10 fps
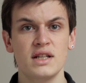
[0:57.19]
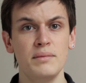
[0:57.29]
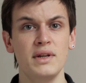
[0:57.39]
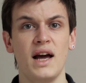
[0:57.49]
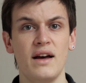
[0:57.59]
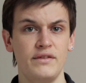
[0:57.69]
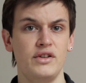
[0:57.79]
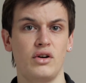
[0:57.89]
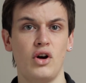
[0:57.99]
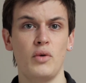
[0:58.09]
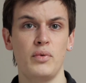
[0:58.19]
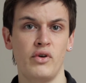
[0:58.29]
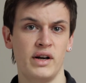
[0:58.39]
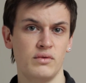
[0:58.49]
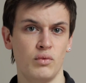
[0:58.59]
simply having your
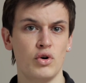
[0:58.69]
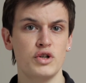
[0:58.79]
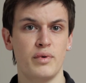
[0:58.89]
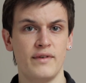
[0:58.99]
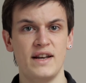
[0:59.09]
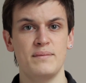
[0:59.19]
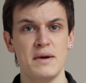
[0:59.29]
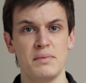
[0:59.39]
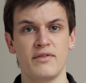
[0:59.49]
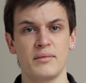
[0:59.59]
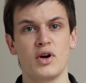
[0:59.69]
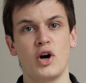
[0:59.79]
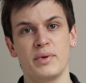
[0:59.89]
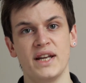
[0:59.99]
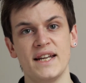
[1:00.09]
copyright won't prevent people from
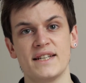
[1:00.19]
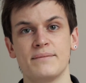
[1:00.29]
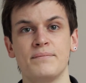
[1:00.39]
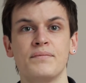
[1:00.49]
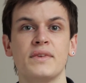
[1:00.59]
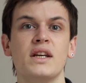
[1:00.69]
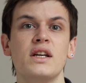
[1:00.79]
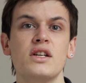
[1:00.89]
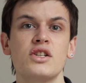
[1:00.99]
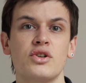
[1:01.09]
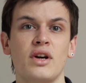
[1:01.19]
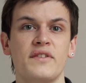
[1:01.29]
copying it. So you